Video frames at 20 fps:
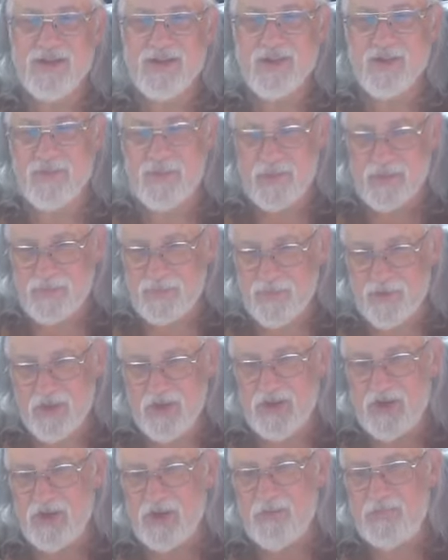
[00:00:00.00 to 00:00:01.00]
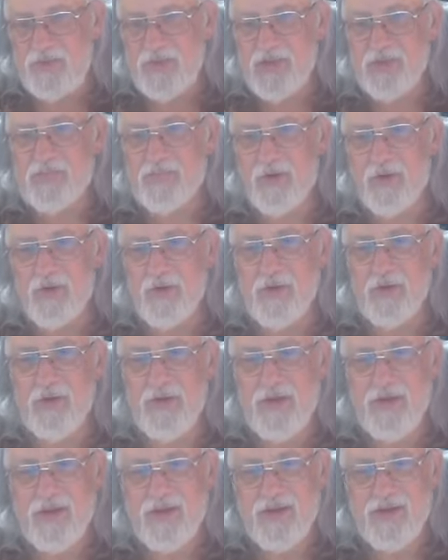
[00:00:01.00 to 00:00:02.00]
there will be plenty of people
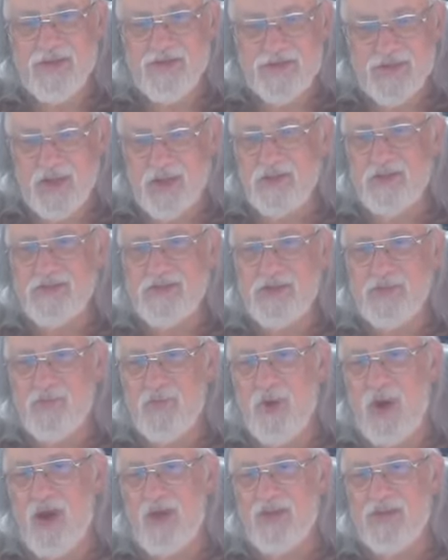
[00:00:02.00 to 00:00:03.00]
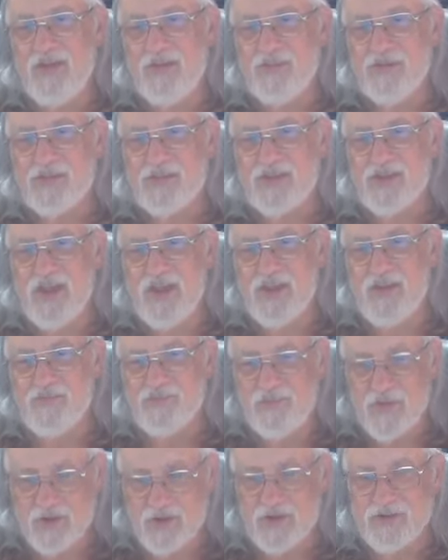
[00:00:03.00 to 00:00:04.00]
telling you why they were
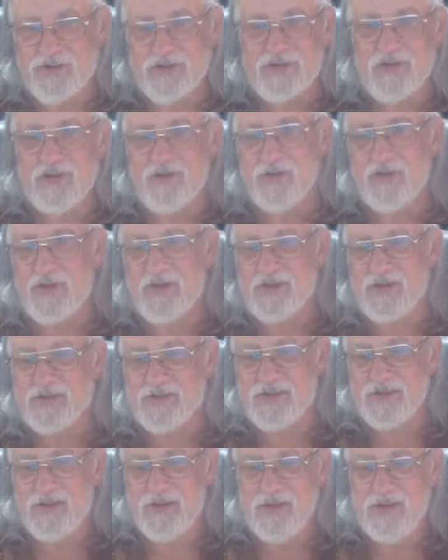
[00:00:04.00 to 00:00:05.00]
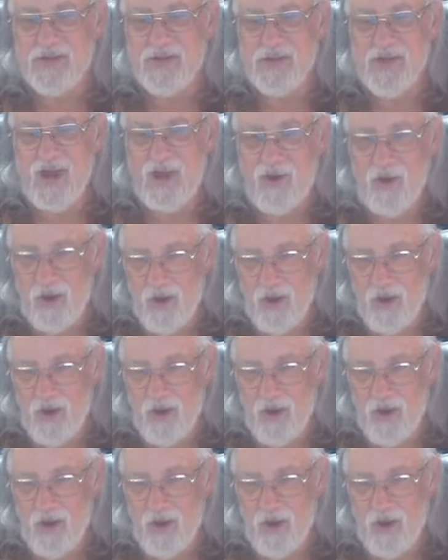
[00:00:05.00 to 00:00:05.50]
saved because of their works, how